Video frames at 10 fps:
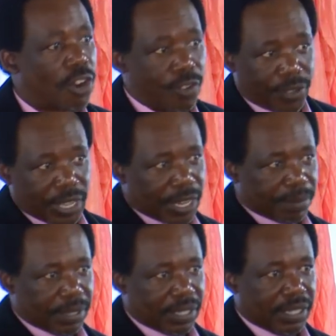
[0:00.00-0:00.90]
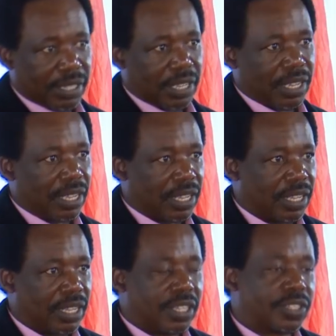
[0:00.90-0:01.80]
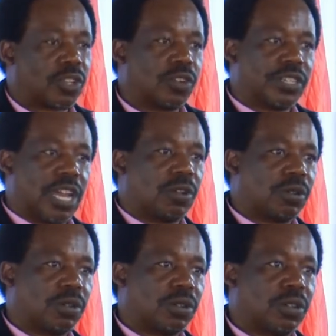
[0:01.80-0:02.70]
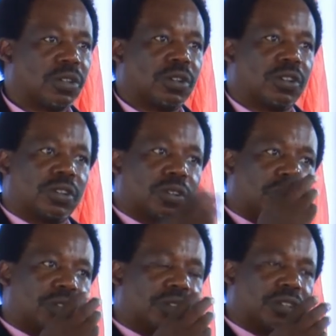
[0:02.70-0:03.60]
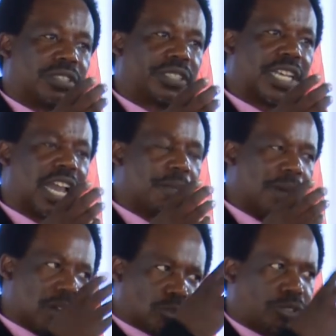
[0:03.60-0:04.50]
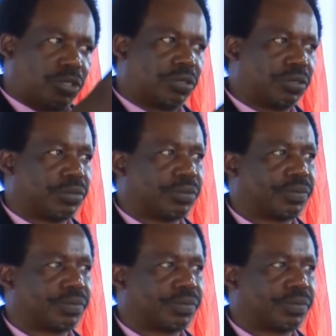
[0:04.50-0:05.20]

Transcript: I don't know if you hear me. So now, think about,